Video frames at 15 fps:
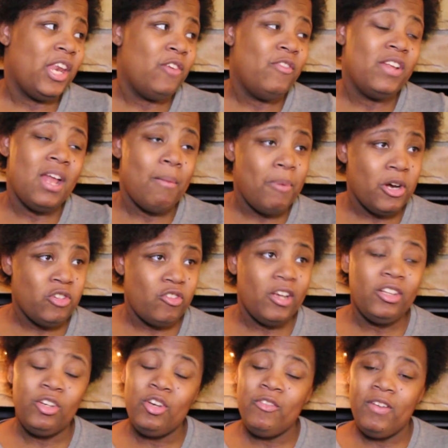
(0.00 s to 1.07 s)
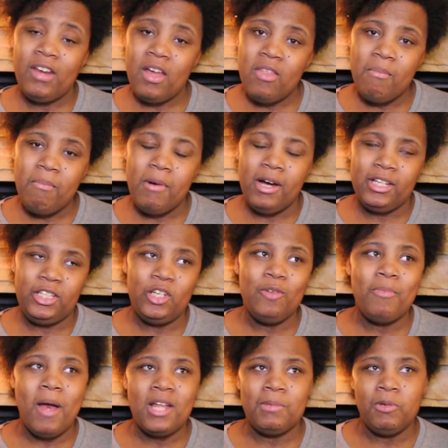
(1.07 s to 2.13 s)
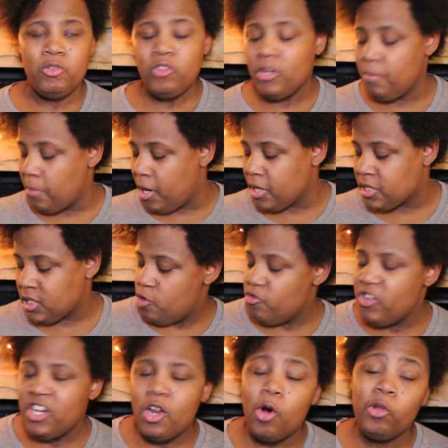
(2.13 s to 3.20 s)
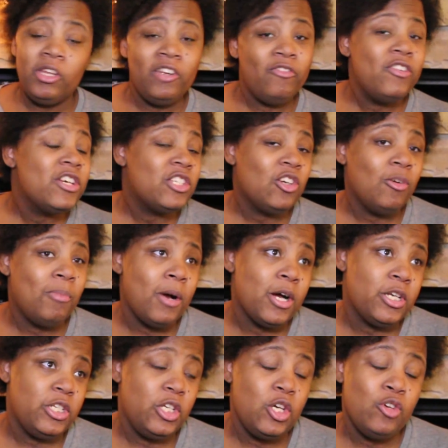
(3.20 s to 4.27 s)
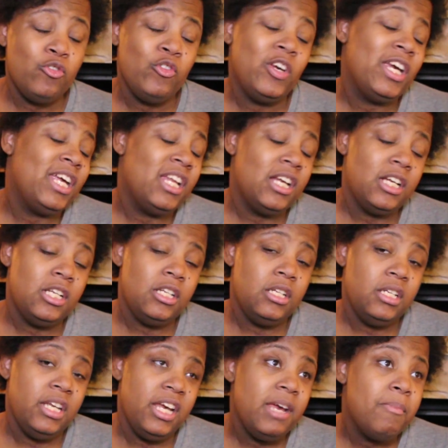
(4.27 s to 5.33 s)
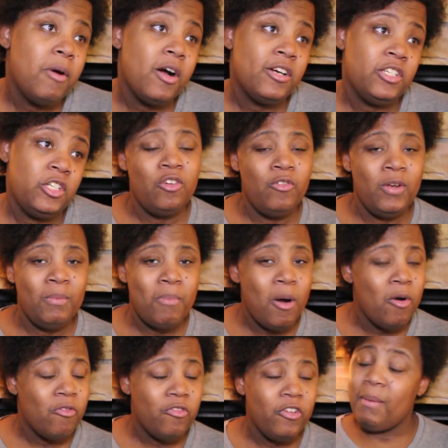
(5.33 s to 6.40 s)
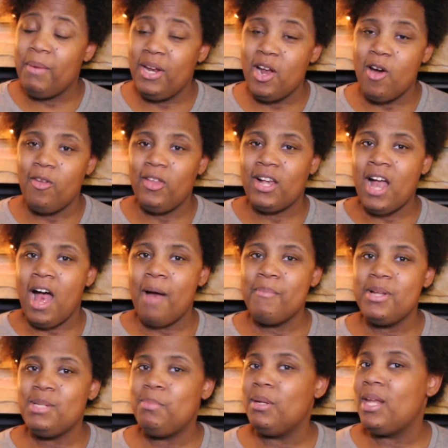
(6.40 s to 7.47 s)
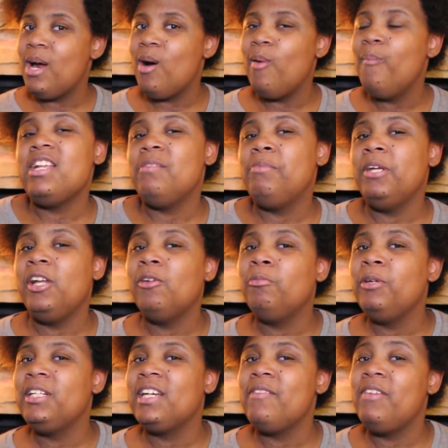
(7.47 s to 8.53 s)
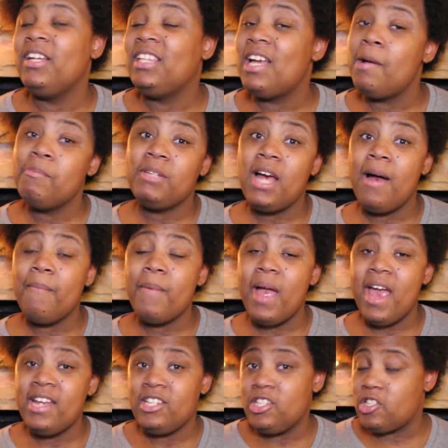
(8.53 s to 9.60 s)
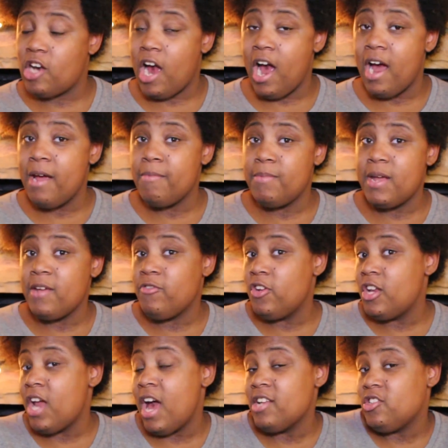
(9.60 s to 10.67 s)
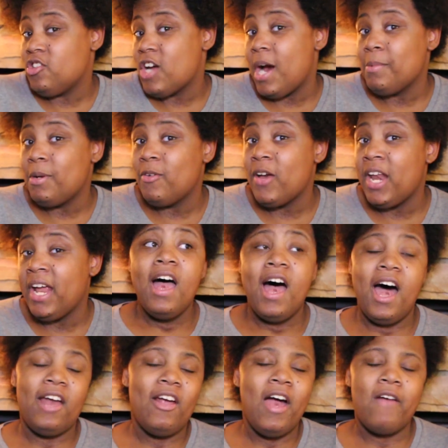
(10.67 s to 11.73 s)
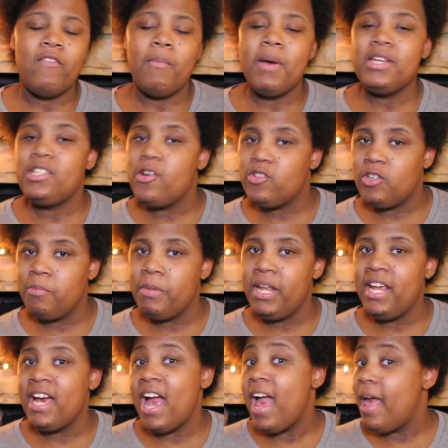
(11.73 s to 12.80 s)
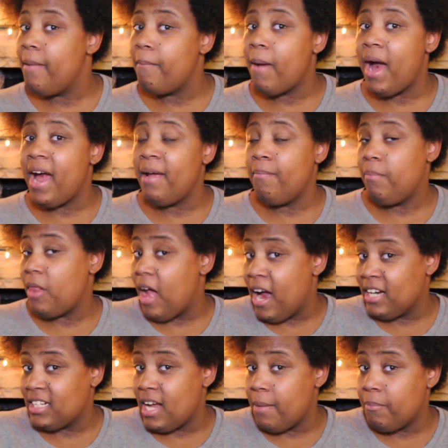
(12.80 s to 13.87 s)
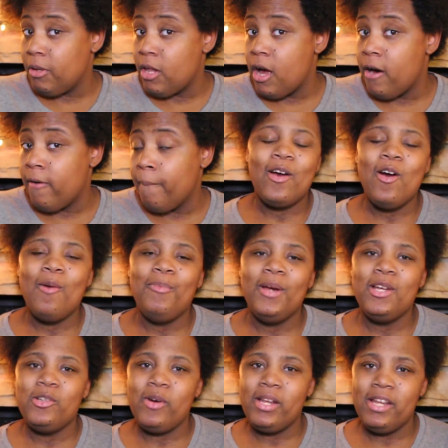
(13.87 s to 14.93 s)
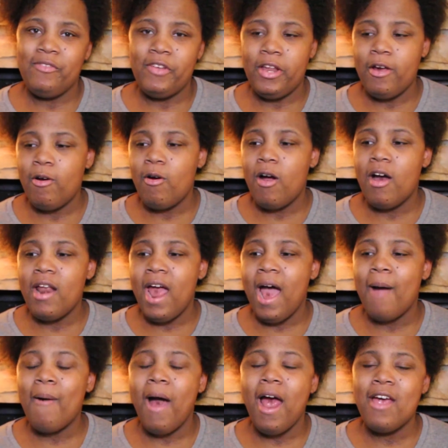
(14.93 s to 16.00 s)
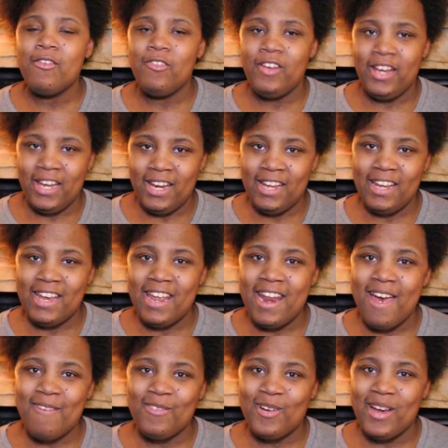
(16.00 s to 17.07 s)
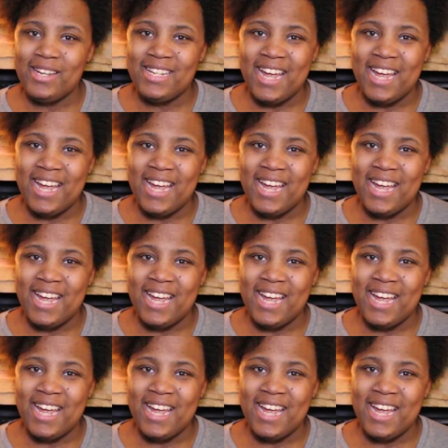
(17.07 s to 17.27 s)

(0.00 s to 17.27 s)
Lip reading: and you read that book straight through and read another book? Do you bounce between books? Do you read only physical books? Do you read ebooks? Do you read both? Let me know in the comments below. Please give it a thumbs up and subscribe if you're not subscribed already. How to help on my social media and my blog down below. I hope you enjoyed this video on how I read, and have a